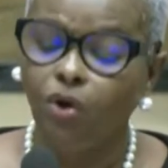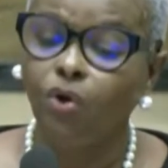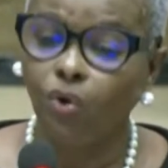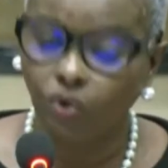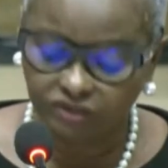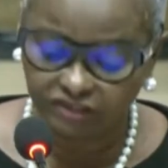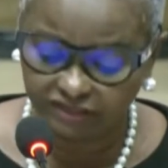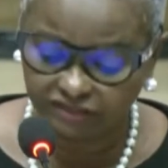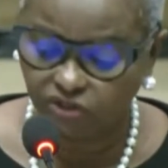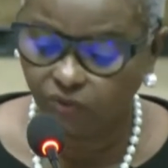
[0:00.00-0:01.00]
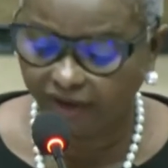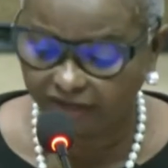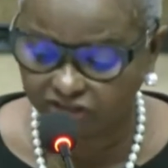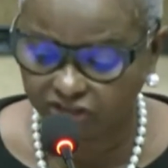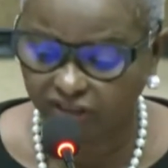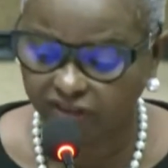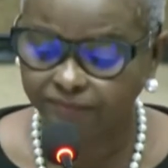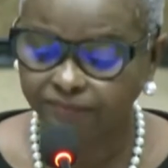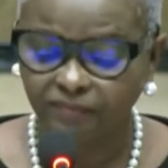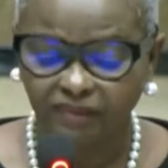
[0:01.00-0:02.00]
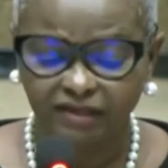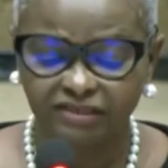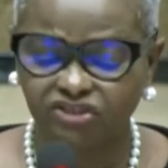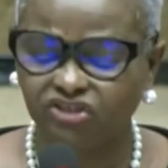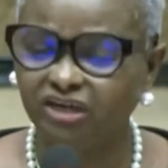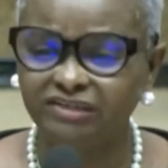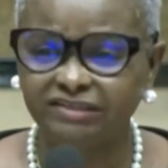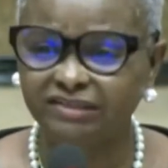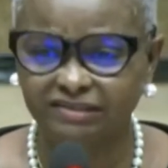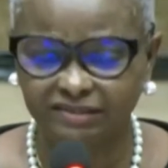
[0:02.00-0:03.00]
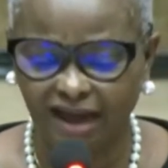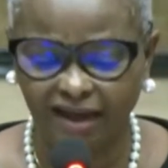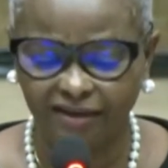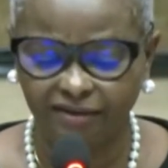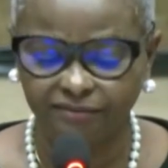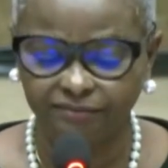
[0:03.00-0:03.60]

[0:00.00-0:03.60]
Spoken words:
whose situation is just as dire.